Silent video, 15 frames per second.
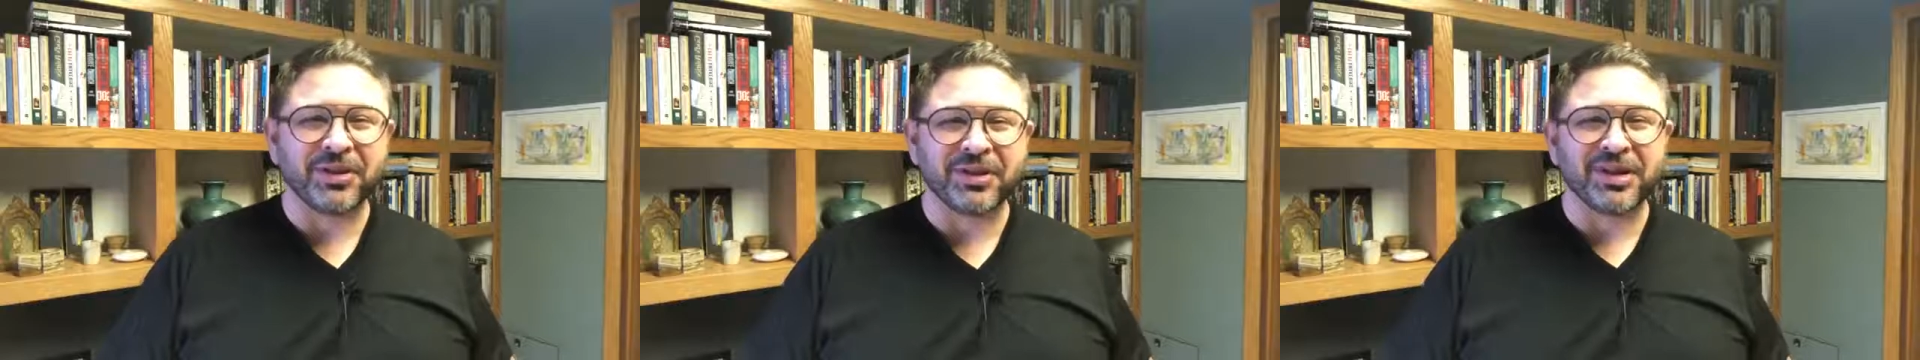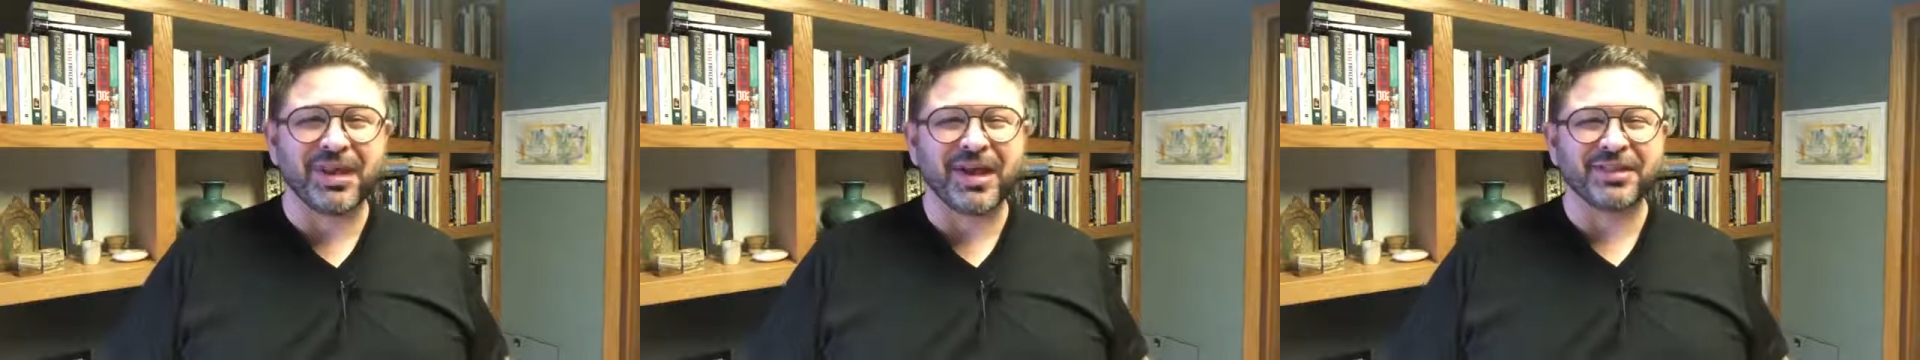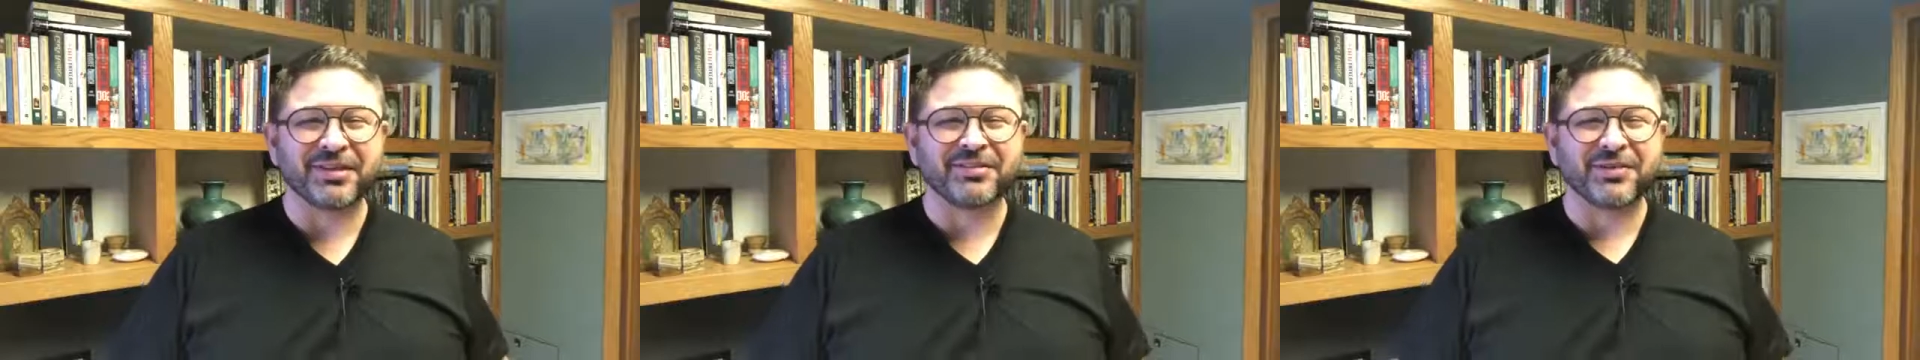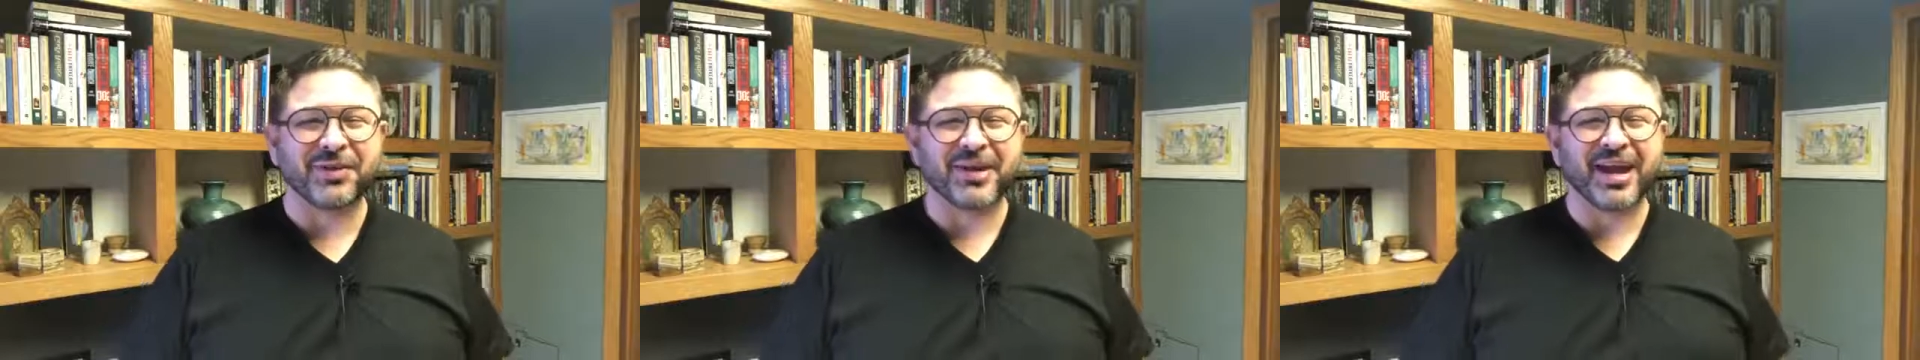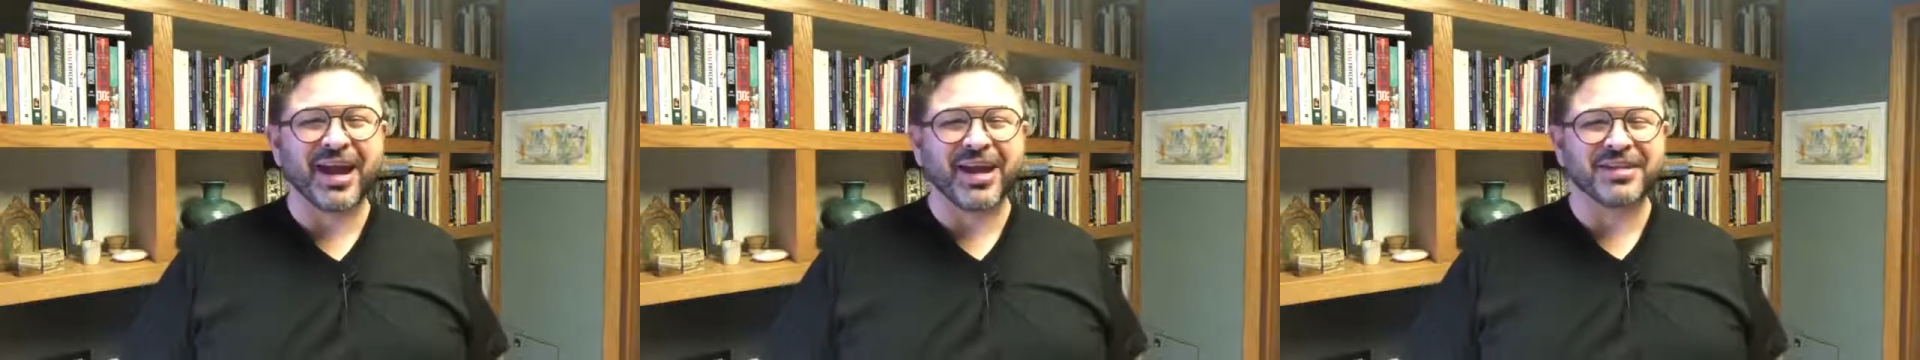Looking at the
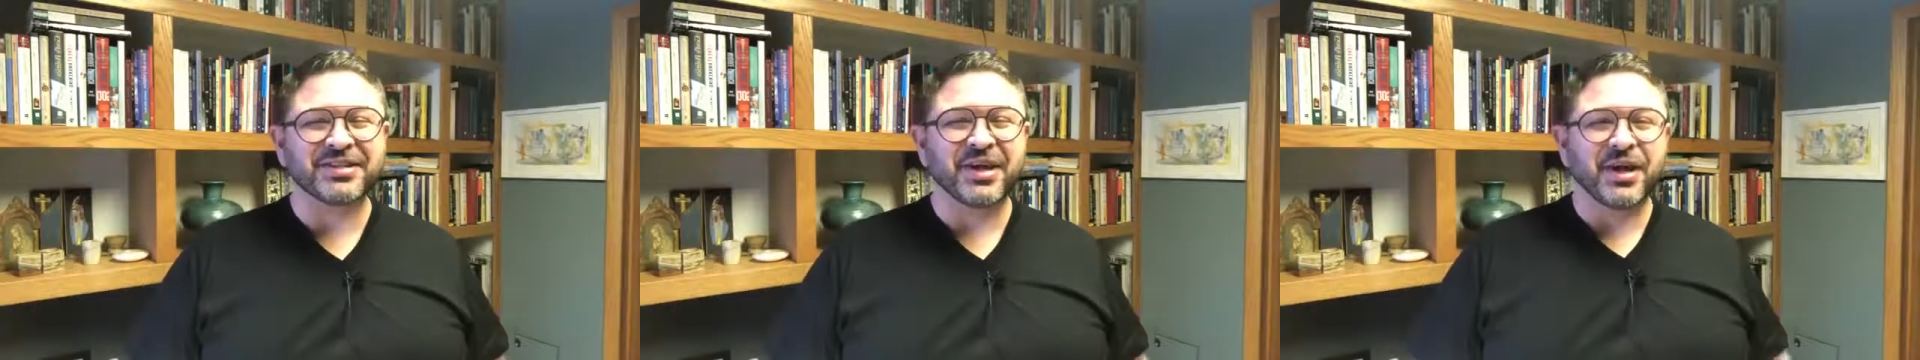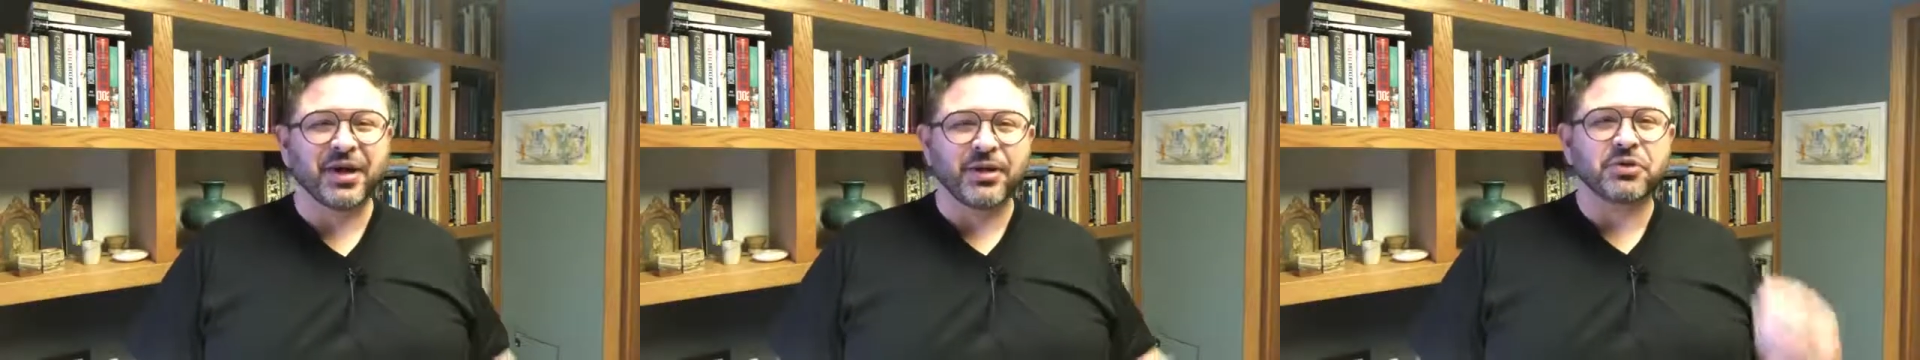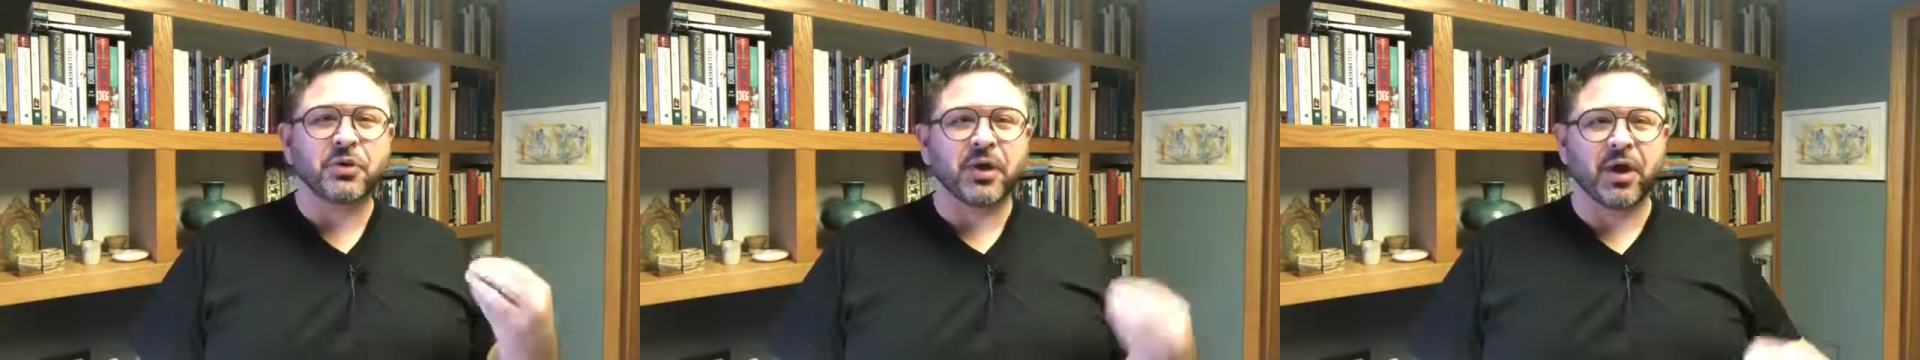forecast, so